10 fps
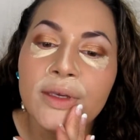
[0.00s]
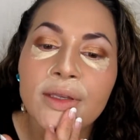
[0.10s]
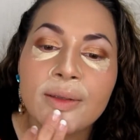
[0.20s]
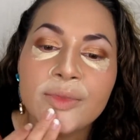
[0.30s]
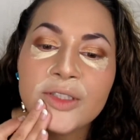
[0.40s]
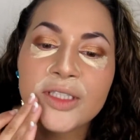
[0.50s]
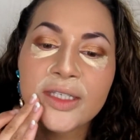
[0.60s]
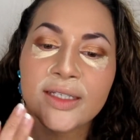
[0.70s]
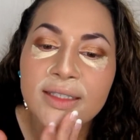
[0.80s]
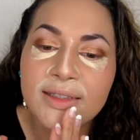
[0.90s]
And I'm just
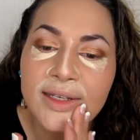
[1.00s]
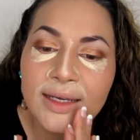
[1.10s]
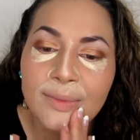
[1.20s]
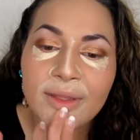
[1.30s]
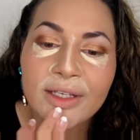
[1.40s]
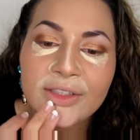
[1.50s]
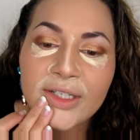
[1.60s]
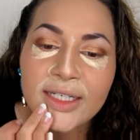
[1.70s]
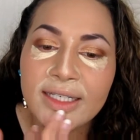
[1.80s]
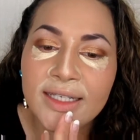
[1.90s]
gonna dab that
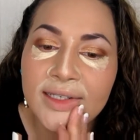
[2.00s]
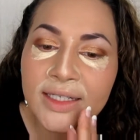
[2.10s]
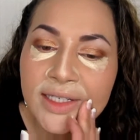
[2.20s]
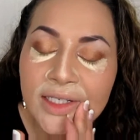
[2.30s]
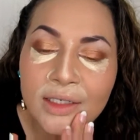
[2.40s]
gently in.